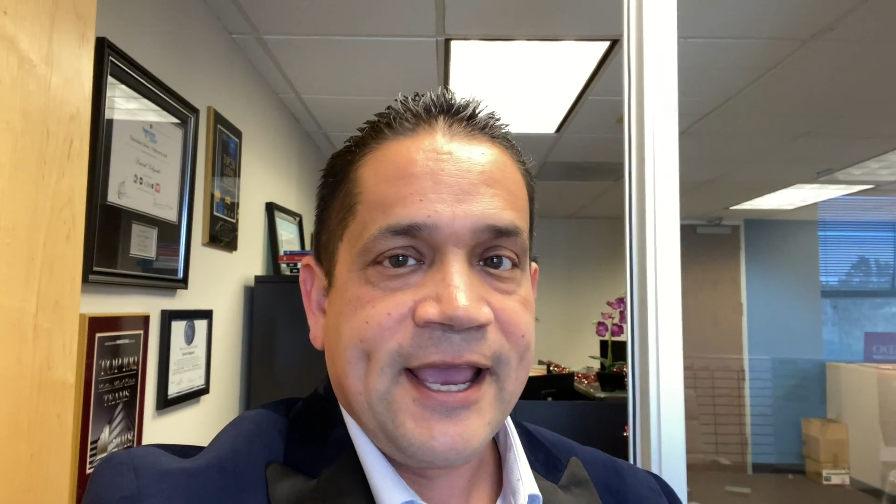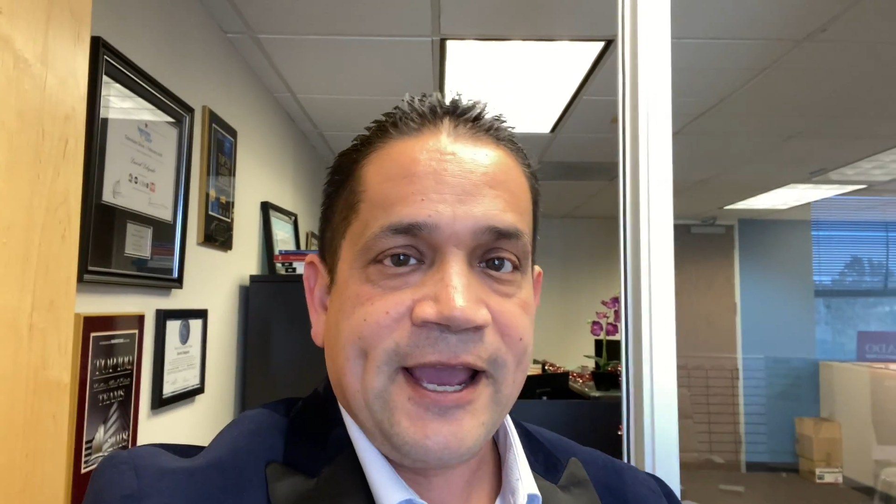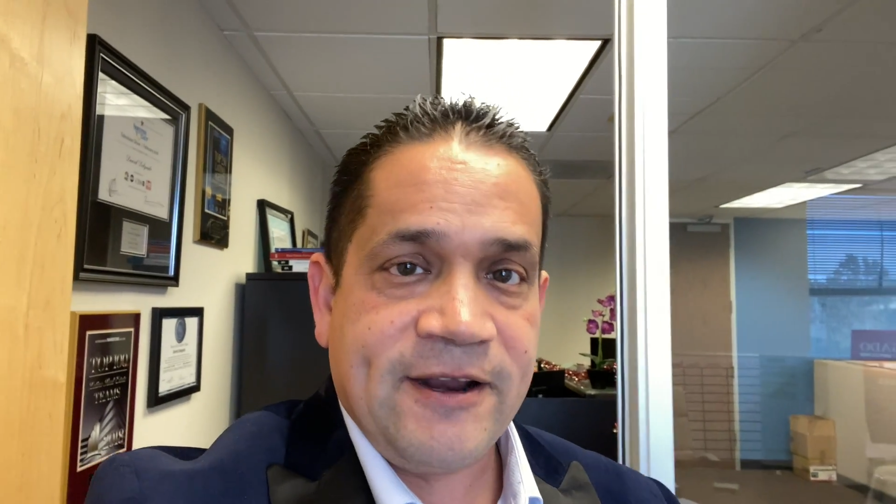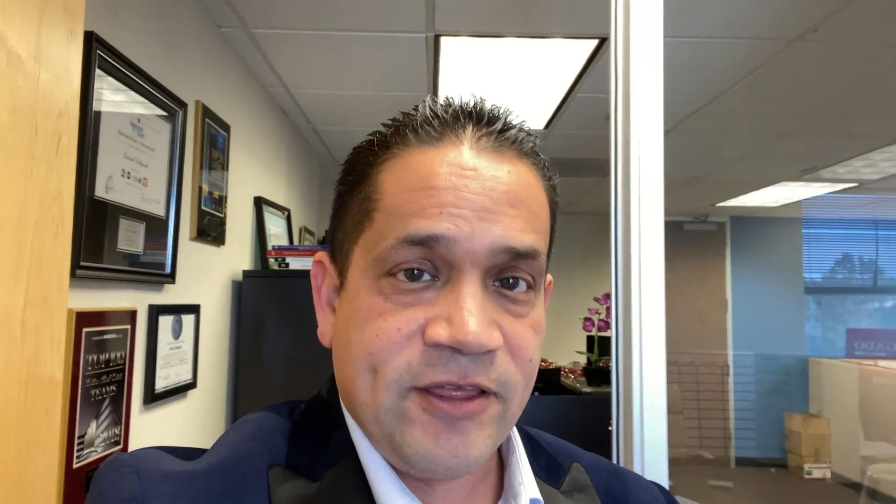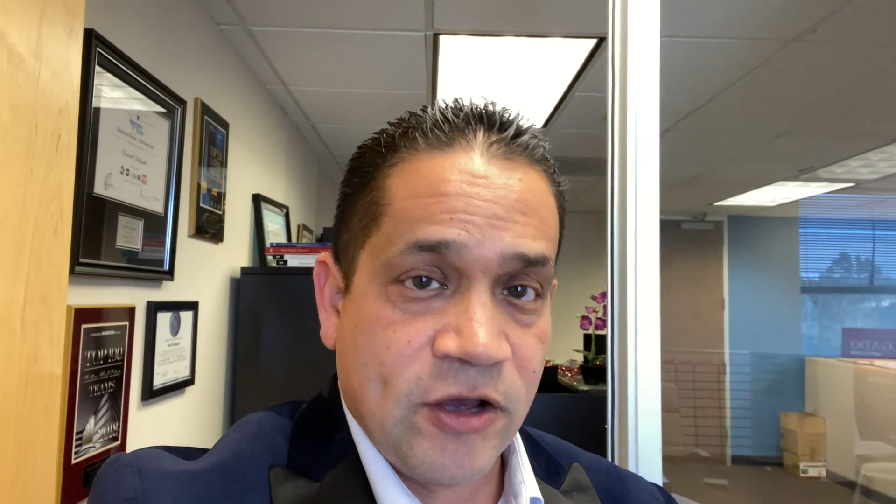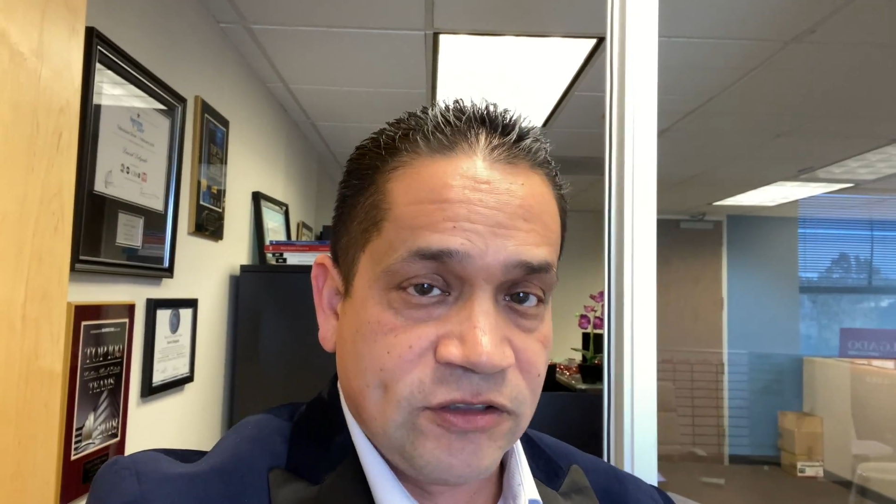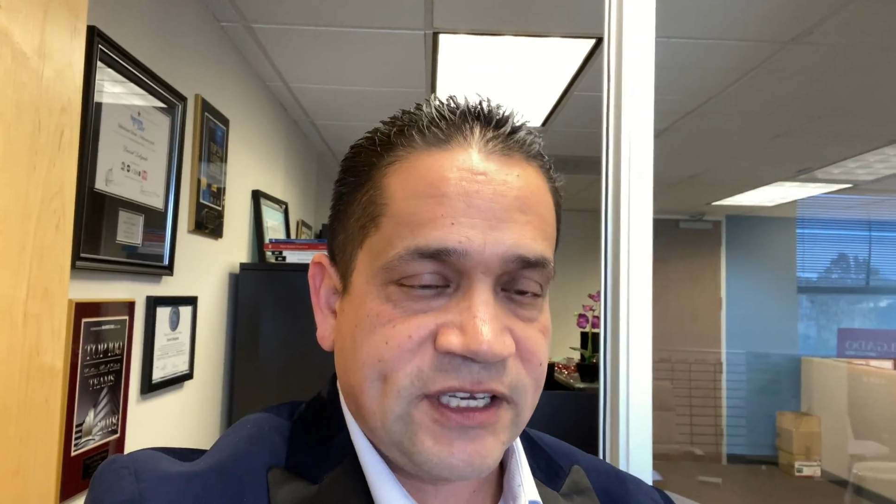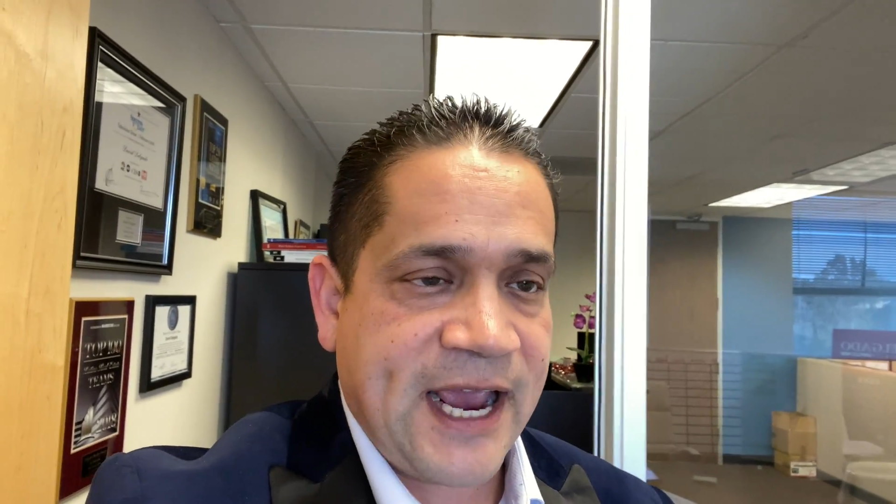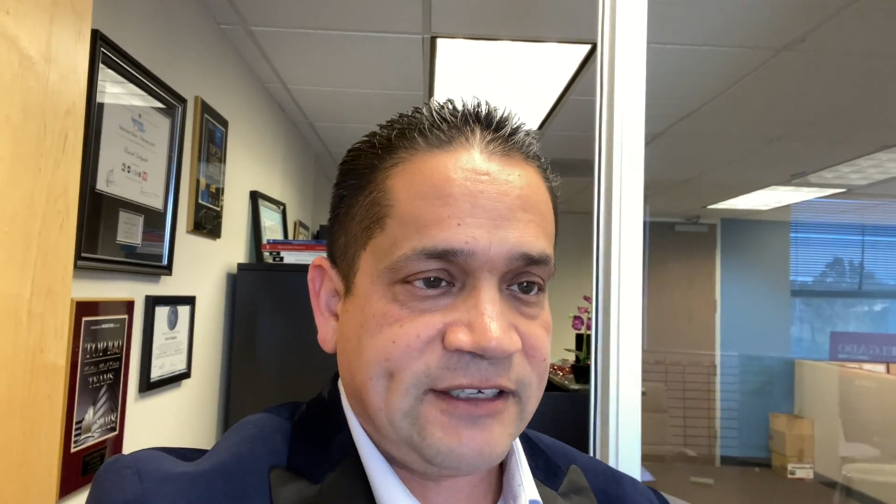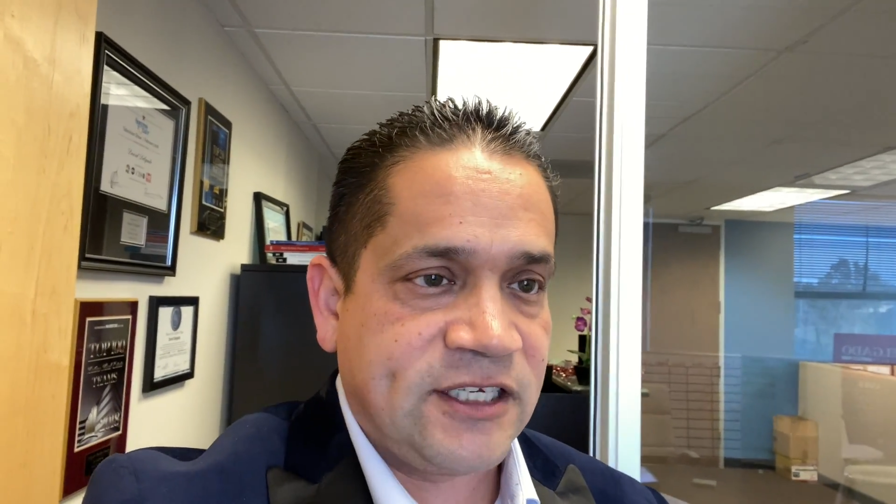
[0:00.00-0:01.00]
And in those
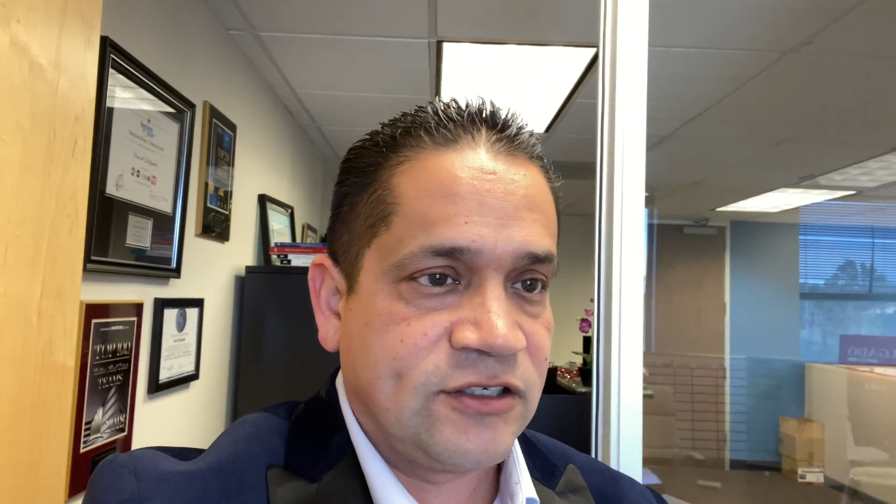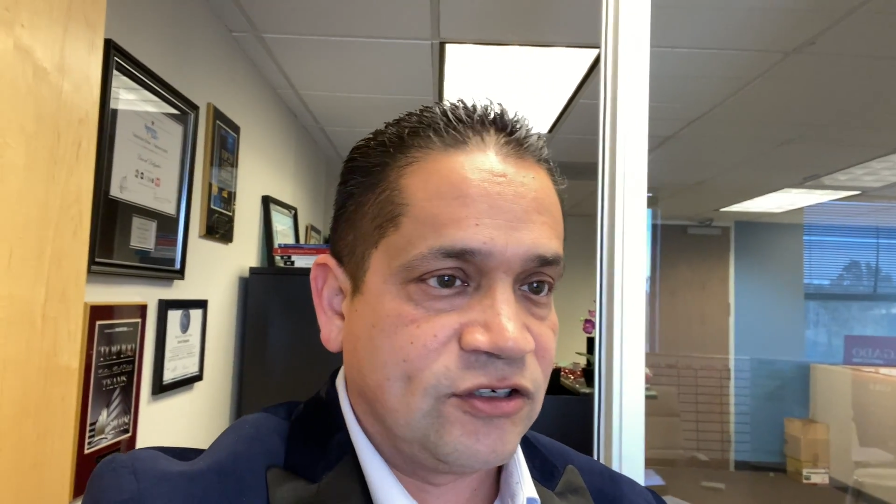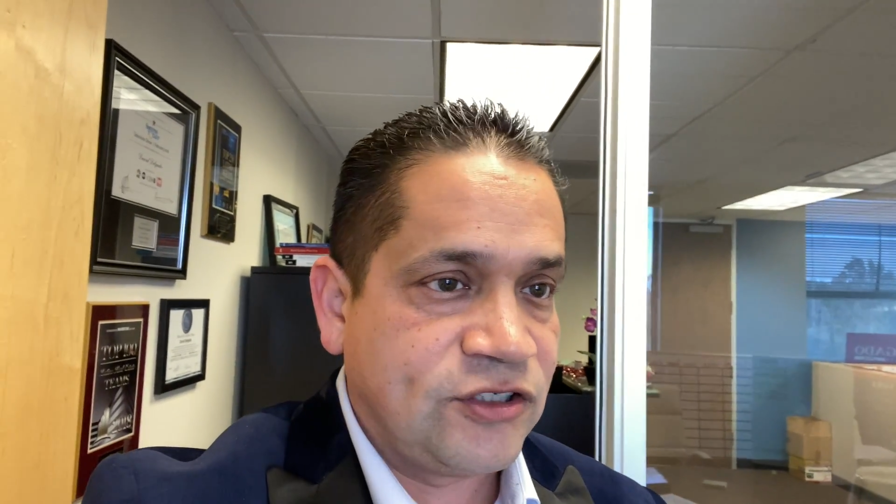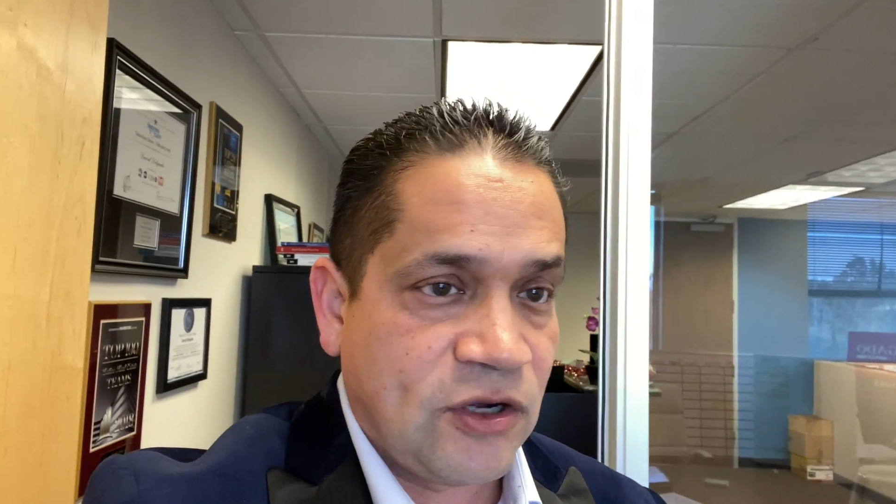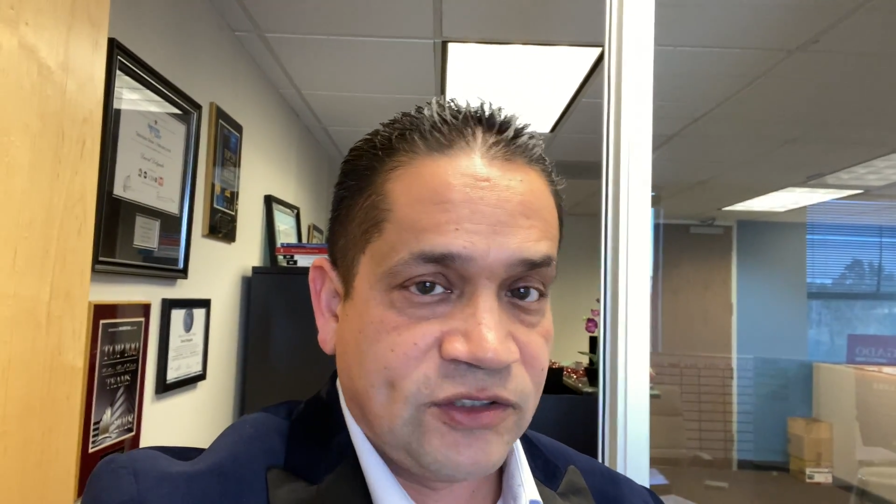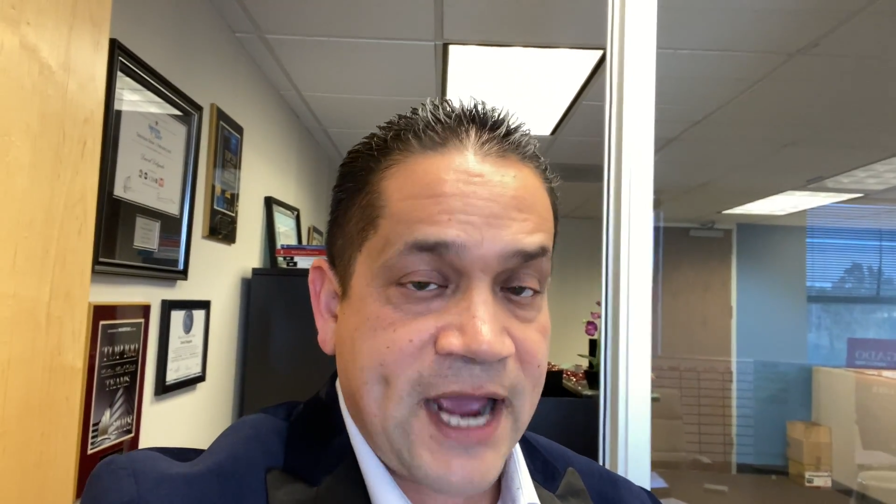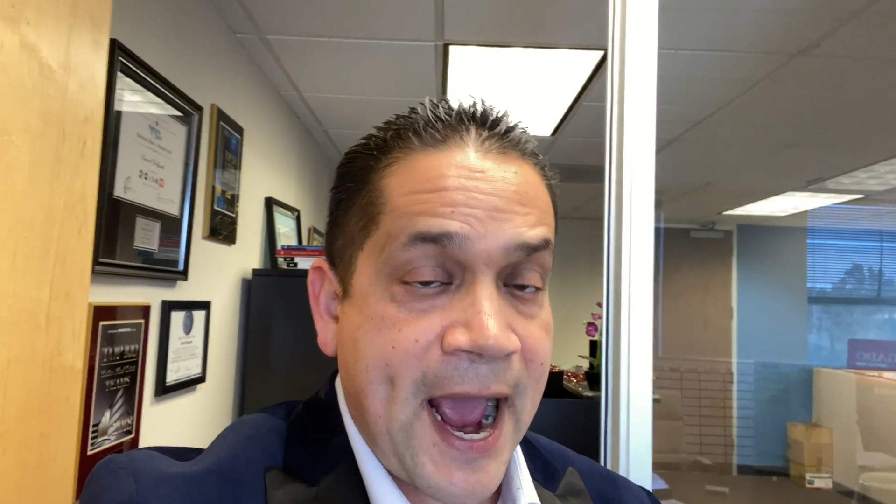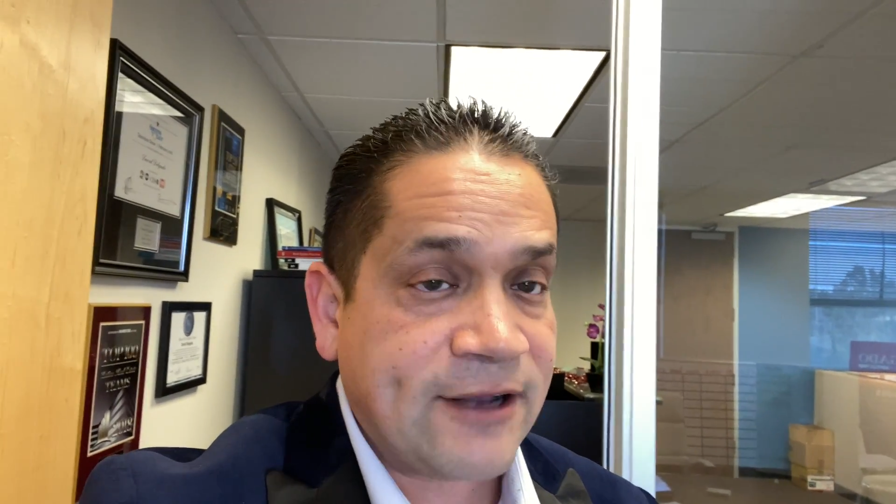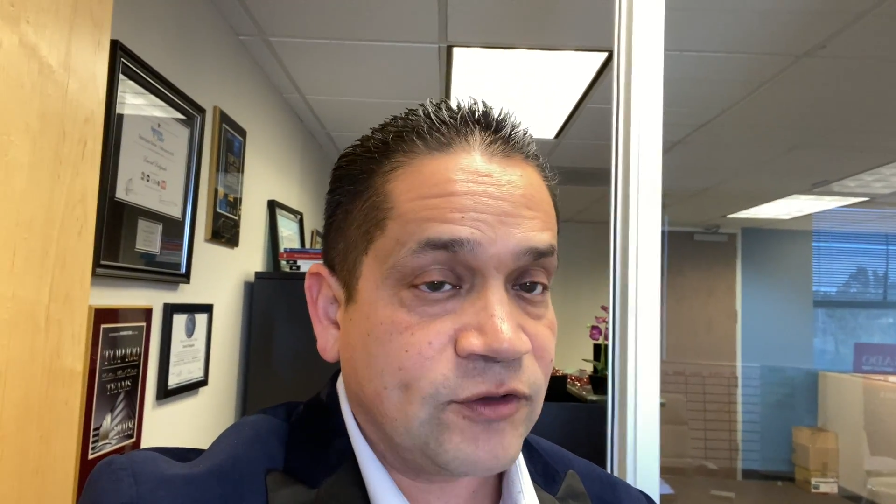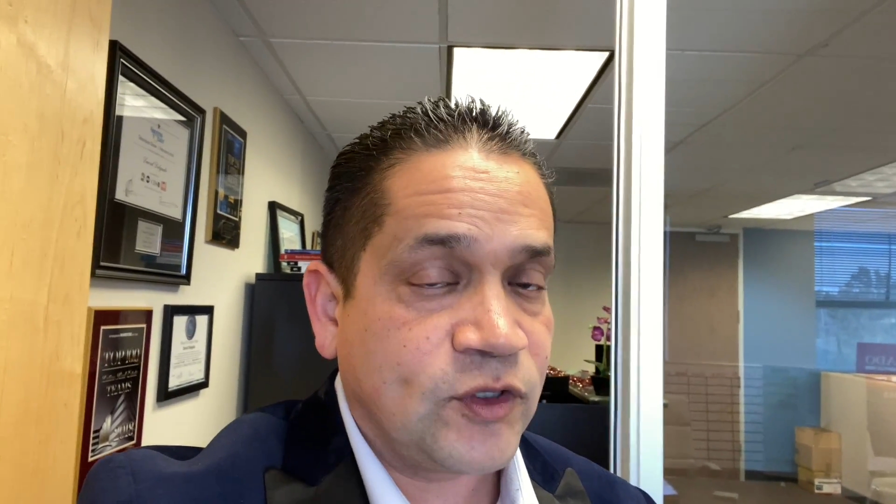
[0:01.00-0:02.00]
cases, there's no tax